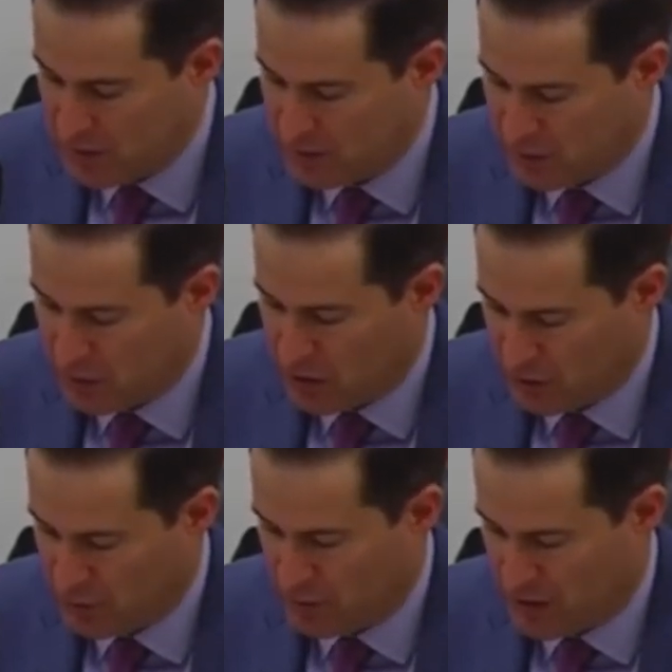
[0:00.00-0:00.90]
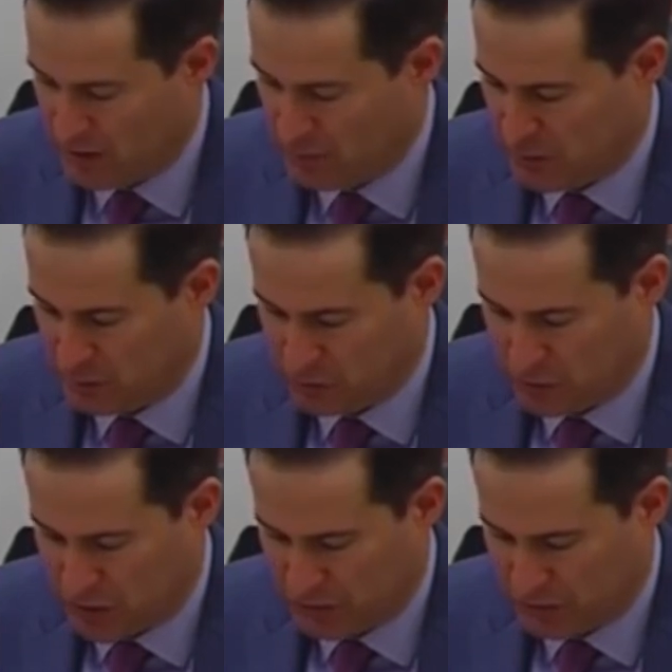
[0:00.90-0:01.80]
that could undermine the public
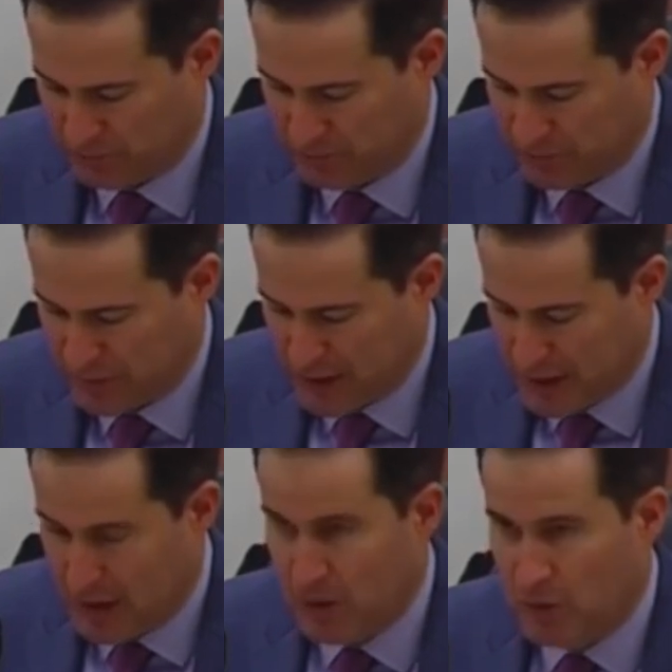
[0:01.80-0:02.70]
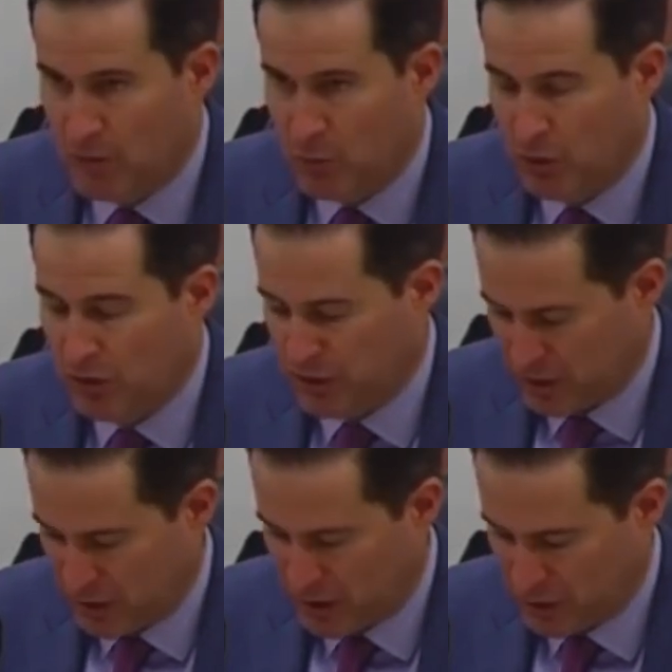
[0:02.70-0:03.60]
trust. One
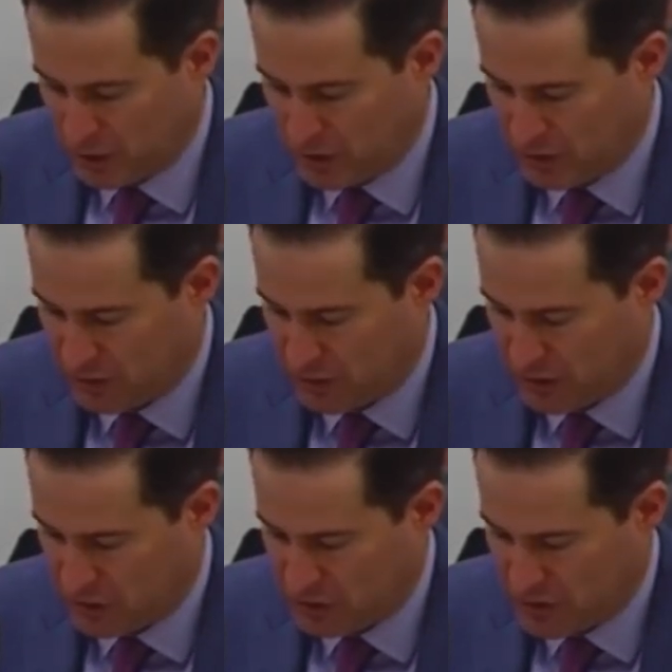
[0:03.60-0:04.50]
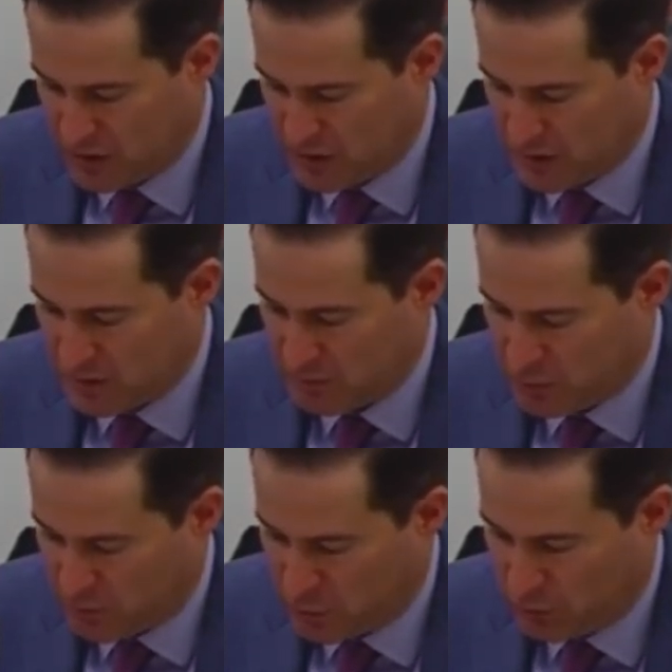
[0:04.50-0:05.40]
thing under consideration is
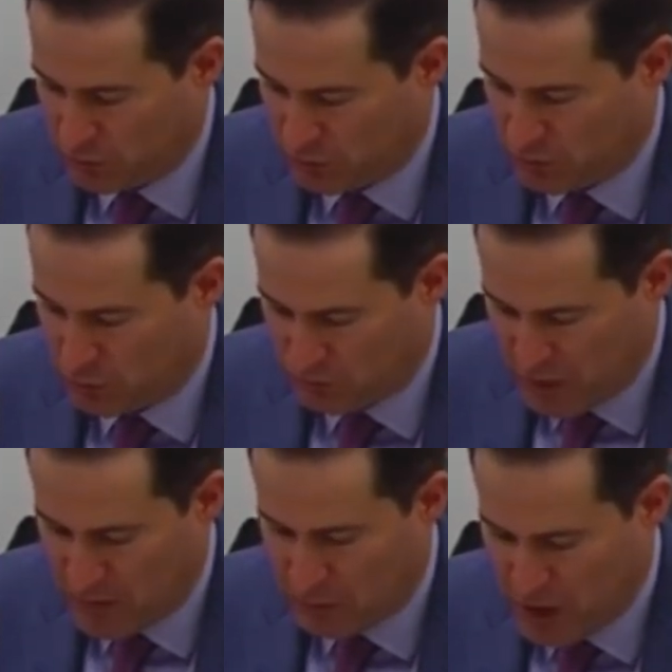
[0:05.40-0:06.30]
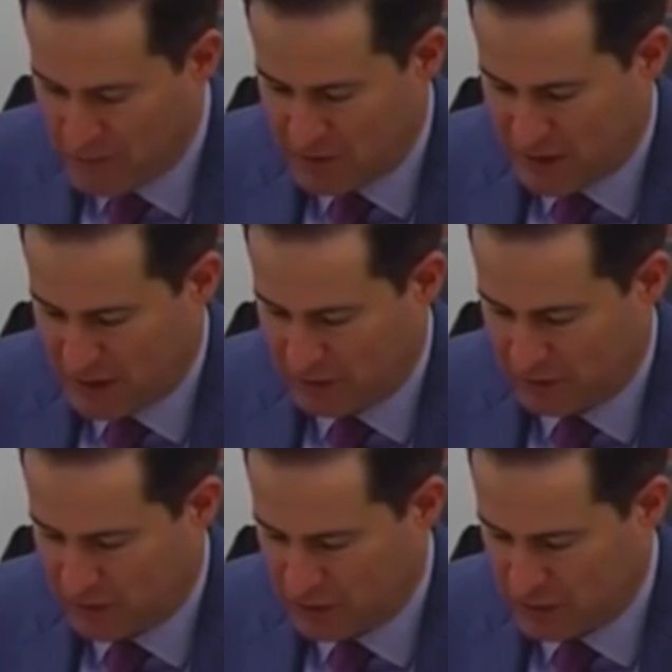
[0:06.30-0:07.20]
proposals to privatize the
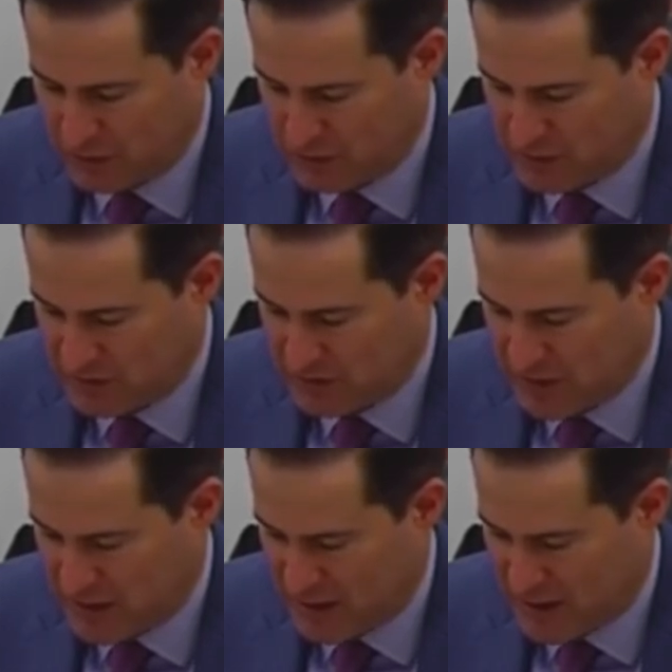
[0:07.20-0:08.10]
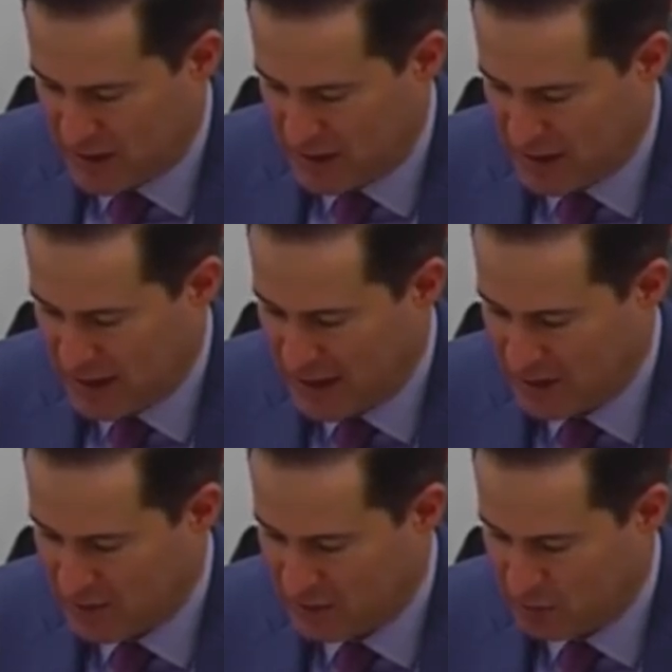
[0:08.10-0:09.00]
functions of DCAA and
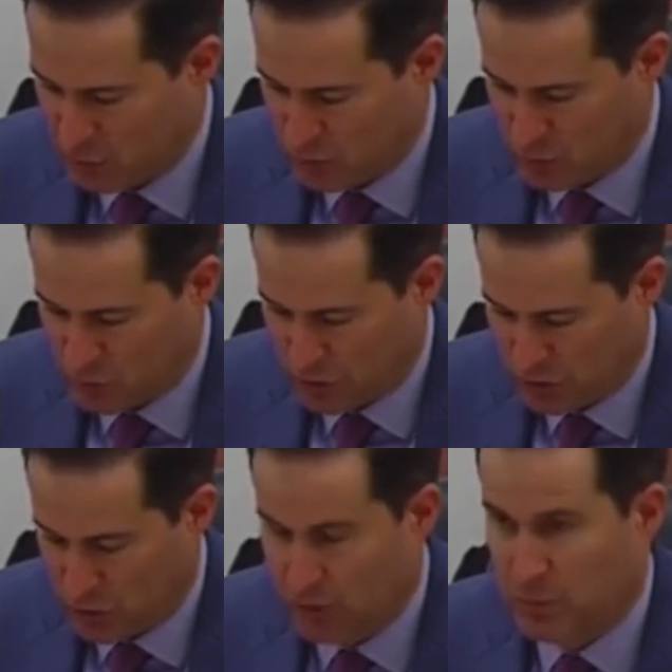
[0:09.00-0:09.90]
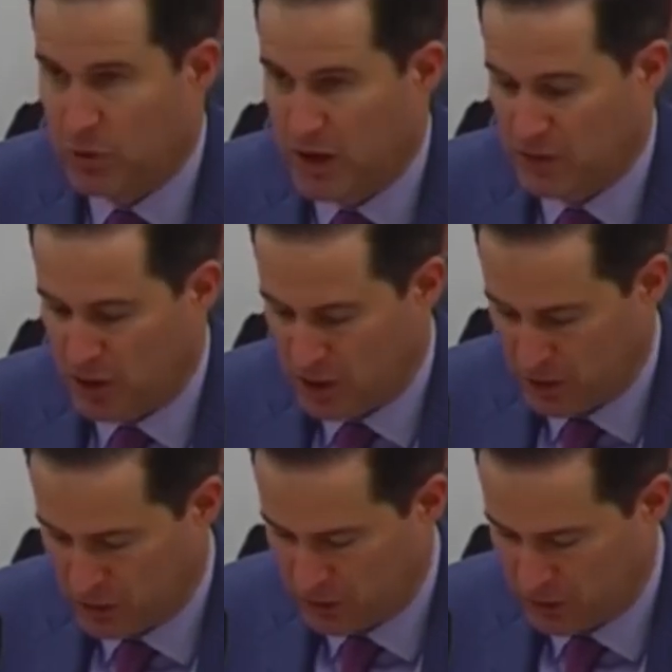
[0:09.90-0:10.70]
hand this important work over to private auditors.